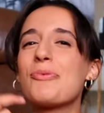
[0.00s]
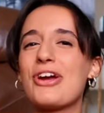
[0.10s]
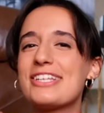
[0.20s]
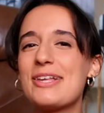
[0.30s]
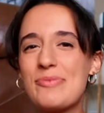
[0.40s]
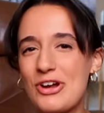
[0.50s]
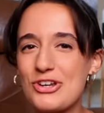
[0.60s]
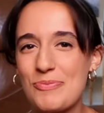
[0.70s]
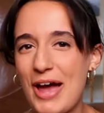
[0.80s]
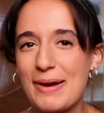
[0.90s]
bring something
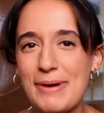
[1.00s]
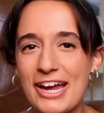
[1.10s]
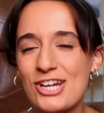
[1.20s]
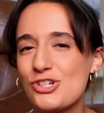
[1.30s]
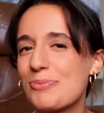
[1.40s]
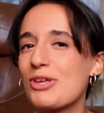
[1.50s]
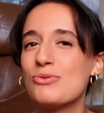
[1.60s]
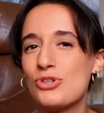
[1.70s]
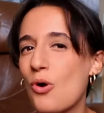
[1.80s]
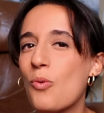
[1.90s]
on your backpacking trip that
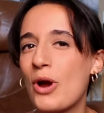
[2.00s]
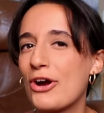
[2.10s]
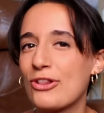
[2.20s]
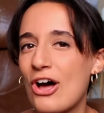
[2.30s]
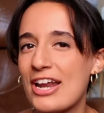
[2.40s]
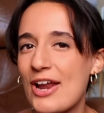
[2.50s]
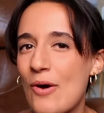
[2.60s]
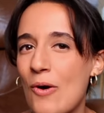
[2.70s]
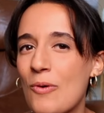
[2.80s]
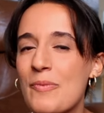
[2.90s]
you don't wear a lot at
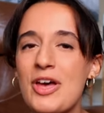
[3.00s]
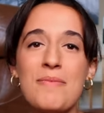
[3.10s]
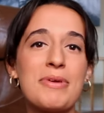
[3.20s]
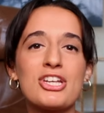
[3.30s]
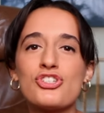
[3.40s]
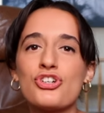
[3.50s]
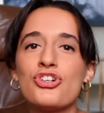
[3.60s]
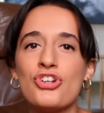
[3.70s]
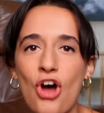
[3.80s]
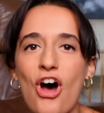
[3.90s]
home, because
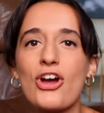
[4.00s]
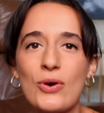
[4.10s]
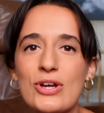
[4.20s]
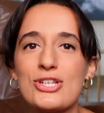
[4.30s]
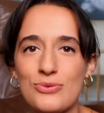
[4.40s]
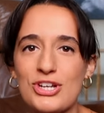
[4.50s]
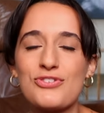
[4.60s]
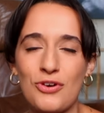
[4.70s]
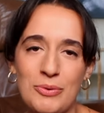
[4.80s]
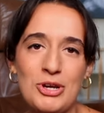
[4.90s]
you're not going to
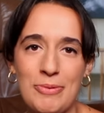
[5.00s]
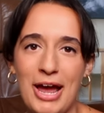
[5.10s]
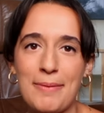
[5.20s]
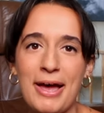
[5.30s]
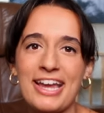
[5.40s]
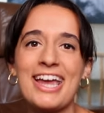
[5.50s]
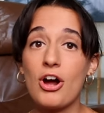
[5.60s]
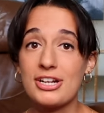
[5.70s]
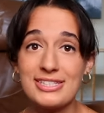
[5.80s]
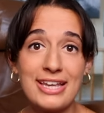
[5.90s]
reach for it when you're backpacking.
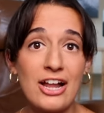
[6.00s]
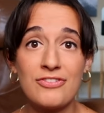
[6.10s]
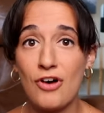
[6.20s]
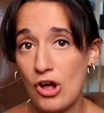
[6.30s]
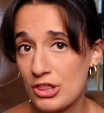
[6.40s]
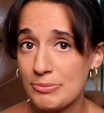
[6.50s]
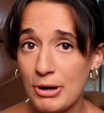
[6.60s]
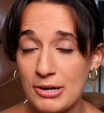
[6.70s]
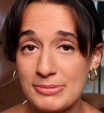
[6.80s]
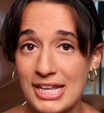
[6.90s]
Honestly, out of all the
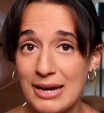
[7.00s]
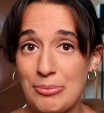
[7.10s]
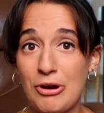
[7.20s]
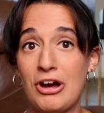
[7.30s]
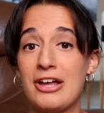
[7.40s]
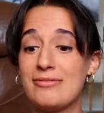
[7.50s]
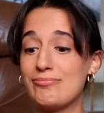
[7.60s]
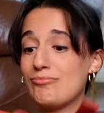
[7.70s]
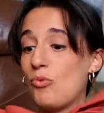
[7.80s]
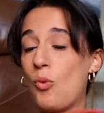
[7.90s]
bottoms that I brought,
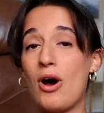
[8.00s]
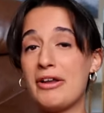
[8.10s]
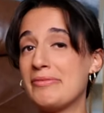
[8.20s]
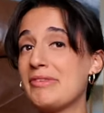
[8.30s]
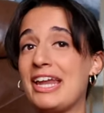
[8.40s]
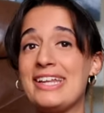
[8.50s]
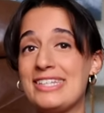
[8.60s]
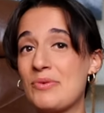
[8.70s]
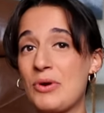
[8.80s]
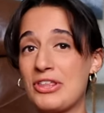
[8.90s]
one that I
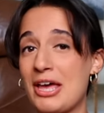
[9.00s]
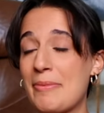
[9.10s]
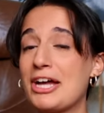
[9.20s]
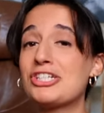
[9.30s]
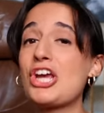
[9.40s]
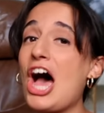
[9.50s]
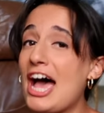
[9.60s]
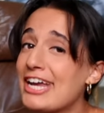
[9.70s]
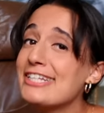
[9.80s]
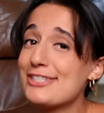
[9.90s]
didn't wear that much,
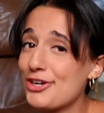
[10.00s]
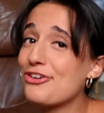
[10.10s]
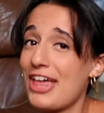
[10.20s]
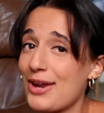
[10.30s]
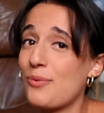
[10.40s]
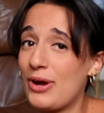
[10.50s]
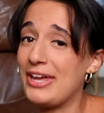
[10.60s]
I consider that a